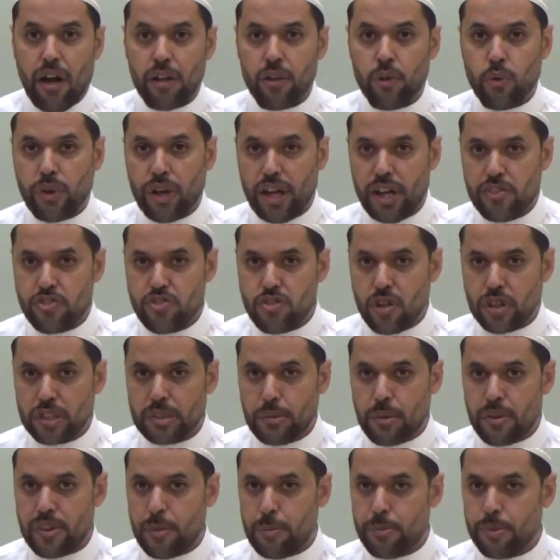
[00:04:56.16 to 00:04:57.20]
Al-Quran talked
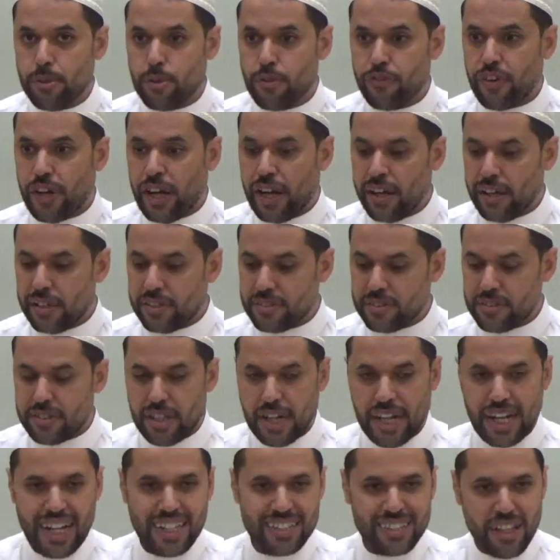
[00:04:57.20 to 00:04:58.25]
about the people of
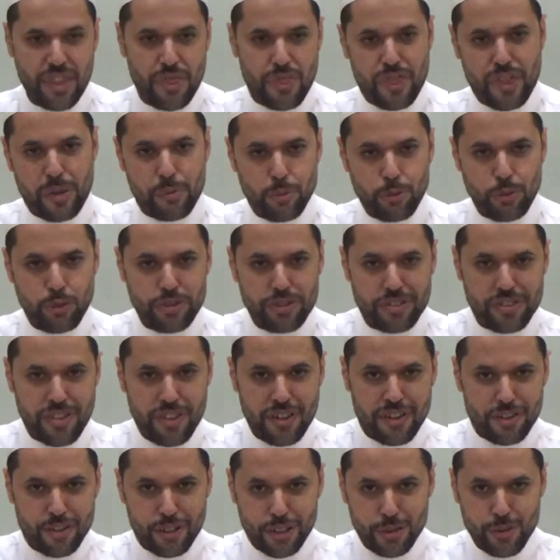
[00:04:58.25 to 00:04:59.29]
Ad and Thamud. They
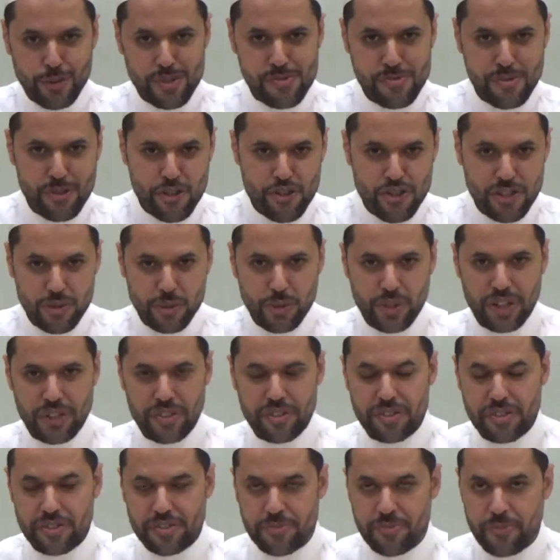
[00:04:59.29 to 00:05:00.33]
are always mentioned
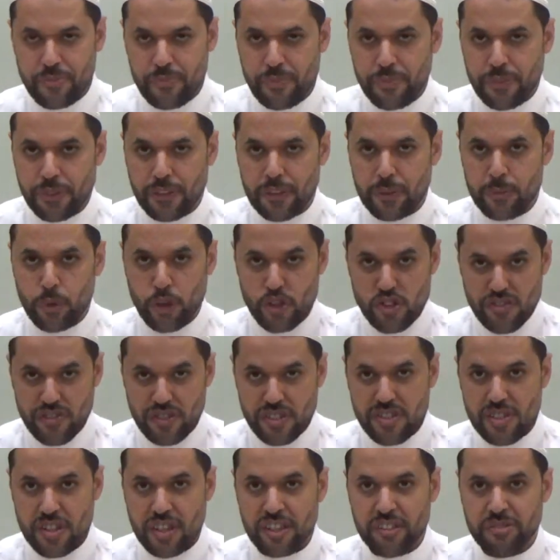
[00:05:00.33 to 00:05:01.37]
together, most of
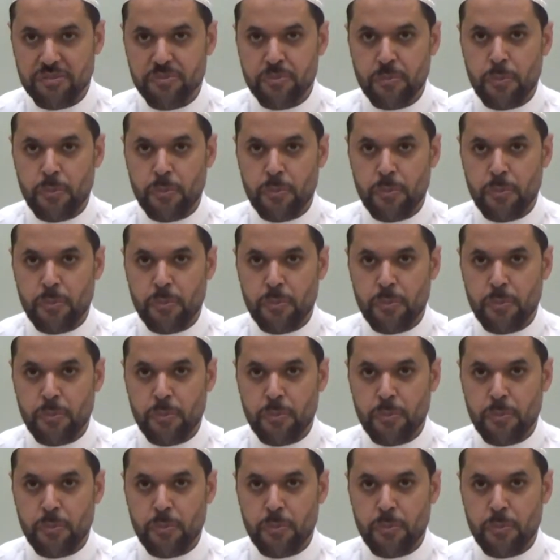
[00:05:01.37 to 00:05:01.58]
the time.